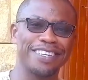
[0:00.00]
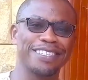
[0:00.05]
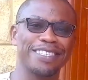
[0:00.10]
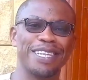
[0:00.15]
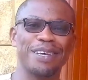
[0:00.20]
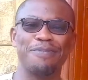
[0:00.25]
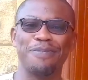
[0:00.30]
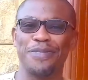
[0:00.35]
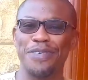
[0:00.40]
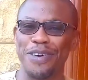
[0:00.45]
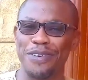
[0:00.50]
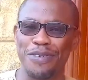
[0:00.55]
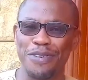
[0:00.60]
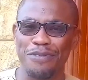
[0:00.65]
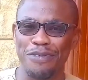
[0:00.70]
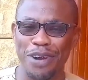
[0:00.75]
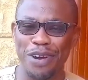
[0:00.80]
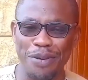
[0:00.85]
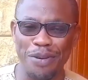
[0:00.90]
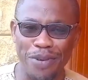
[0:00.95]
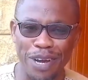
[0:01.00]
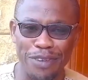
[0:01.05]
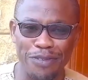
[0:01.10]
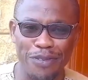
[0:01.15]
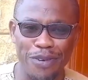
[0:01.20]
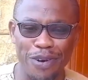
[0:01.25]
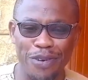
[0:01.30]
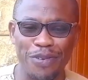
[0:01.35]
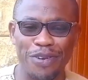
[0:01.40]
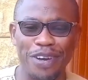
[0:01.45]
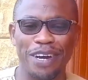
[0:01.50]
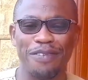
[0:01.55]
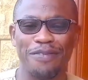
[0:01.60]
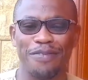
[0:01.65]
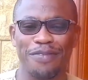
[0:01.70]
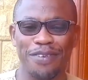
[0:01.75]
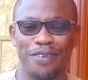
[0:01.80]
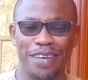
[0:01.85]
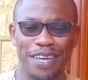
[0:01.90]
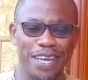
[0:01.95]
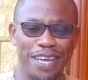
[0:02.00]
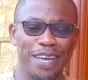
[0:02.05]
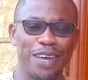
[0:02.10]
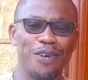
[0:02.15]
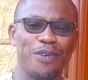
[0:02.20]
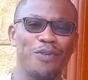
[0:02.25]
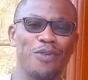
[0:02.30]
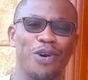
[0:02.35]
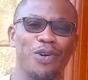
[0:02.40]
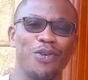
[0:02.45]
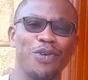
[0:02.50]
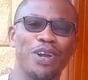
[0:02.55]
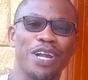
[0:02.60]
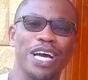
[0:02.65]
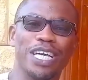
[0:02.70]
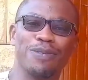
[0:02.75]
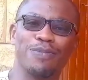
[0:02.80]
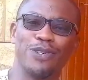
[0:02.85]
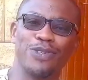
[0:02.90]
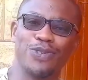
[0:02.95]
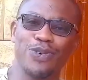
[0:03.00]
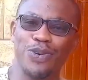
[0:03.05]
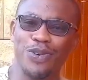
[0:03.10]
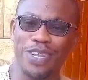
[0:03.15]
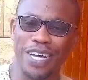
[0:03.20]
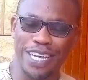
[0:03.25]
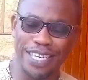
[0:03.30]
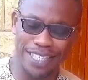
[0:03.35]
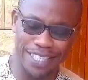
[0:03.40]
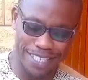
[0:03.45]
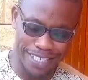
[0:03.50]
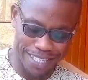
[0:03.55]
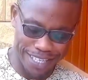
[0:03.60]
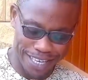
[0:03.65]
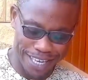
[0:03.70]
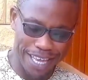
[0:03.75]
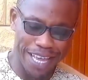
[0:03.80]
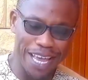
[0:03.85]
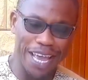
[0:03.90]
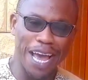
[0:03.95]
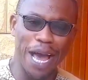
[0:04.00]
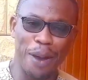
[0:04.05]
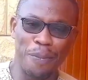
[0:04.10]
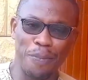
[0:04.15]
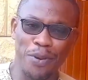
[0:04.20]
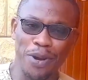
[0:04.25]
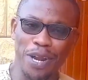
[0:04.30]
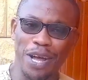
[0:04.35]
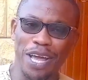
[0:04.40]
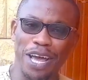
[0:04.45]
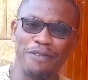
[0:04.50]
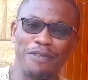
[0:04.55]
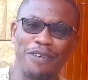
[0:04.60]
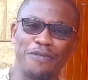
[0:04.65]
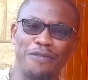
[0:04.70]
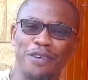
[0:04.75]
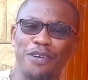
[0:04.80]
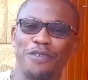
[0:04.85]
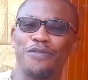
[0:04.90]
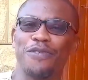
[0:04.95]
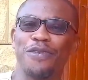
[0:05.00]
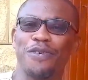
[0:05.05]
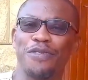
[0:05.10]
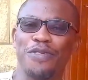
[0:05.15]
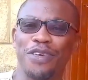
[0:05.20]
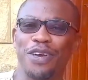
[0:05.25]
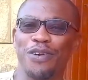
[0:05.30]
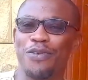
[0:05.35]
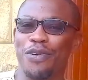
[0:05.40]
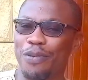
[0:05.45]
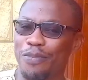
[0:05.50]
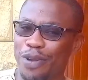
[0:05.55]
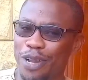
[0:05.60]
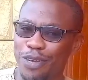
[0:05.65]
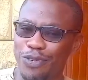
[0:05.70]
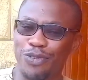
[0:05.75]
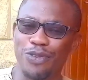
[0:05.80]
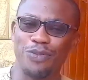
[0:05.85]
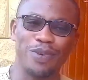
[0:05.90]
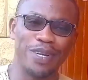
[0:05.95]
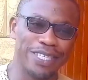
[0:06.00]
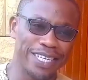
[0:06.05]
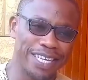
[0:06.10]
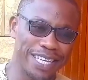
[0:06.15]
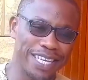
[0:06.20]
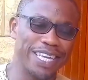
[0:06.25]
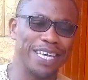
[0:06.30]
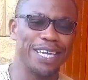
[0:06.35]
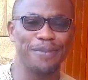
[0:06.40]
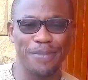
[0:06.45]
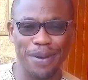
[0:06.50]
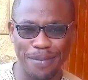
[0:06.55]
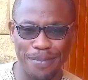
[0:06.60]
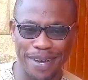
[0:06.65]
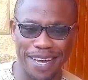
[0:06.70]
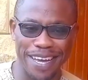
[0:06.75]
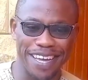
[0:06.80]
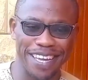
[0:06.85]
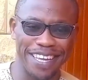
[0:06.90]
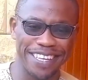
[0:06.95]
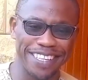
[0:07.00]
name, thank you very much for what God has bestowed us. I pray that you have a fruitful day. God bless you. Meet again. Bye-bye.